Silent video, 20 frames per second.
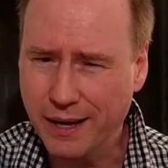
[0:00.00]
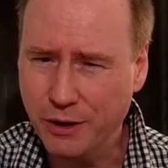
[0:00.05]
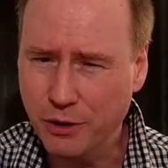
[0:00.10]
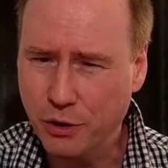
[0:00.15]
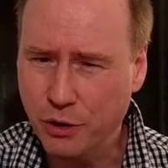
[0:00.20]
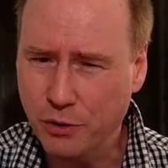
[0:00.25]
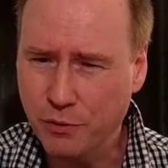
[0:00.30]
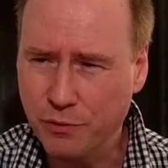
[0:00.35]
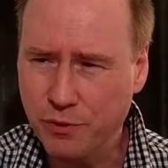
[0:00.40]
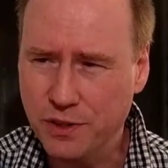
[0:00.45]
I
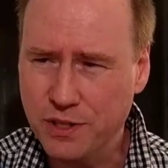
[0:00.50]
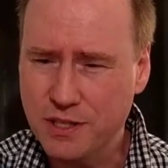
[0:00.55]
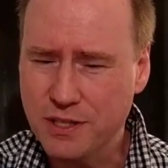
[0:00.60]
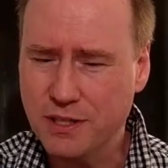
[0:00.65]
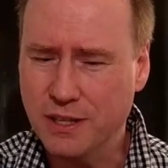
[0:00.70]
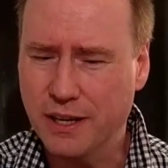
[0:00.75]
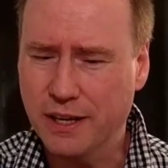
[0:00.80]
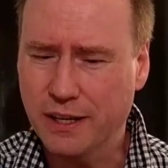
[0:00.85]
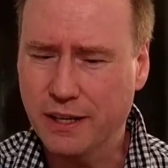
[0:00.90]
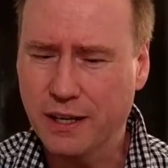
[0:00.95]
don't know if
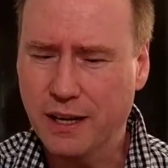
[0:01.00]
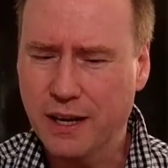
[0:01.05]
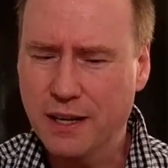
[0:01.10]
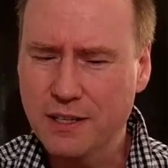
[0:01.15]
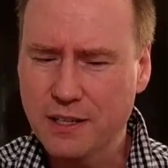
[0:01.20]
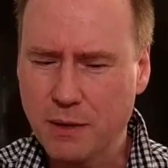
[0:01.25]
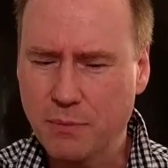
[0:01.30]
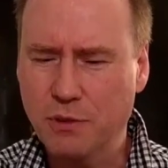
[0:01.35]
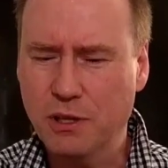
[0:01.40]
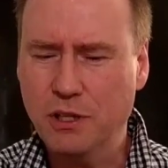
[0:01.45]
it's like
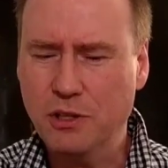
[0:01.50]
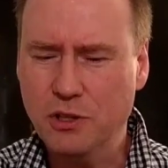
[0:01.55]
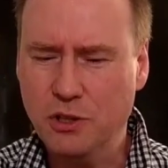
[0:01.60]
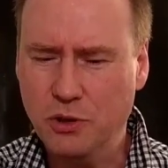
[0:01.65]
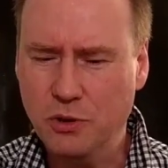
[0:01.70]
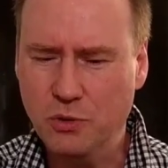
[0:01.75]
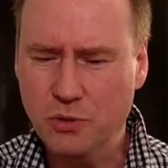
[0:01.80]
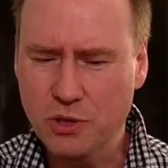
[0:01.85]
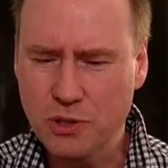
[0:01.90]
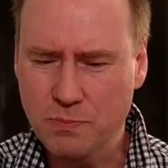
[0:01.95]
something
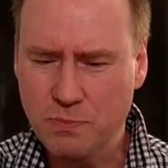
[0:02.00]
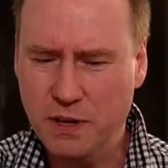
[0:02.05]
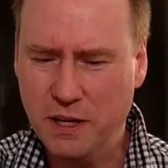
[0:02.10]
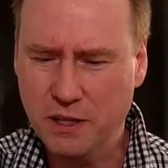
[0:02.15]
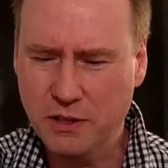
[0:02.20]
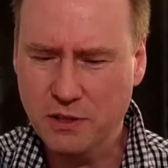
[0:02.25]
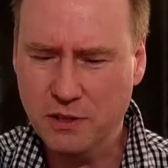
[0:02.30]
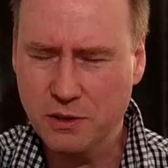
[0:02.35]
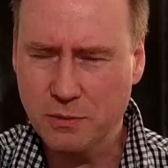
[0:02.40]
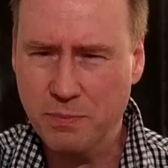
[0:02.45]
to
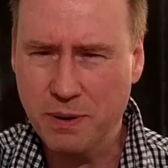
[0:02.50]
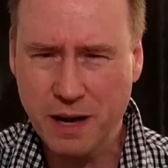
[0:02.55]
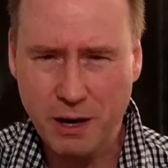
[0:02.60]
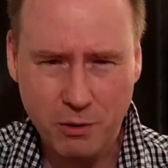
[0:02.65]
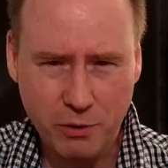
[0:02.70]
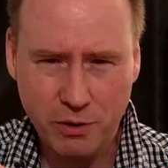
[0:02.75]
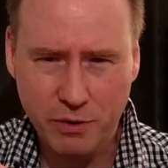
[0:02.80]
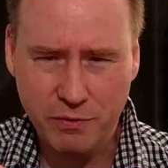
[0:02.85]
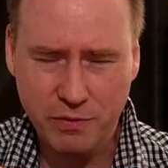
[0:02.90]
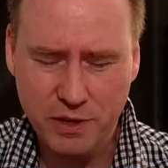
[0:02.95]
speak to the
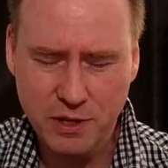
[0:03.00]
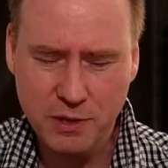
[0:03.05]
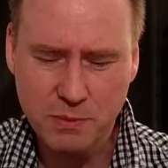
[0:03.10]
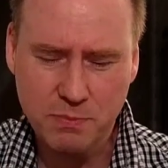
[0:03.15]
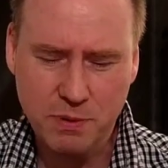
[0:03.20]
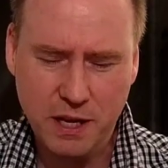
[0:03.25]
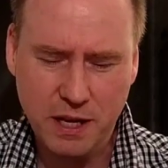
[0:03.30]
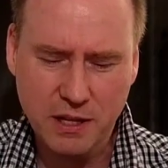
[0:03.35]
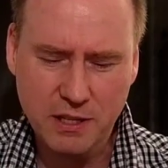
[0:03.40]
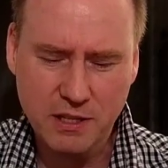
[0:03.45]
power of
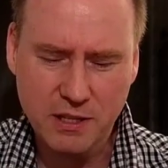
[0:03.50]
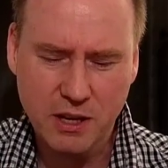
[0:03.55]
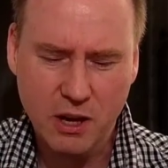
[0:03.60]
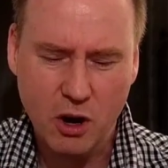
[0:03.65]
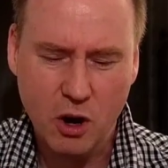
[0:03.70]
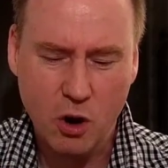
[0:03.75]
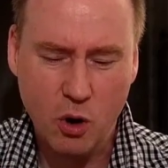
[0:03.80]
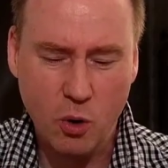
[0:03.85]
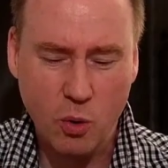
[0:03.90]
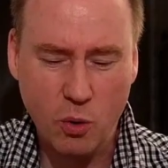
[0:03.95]
this
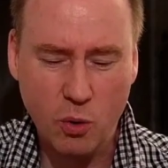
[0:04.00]
piece,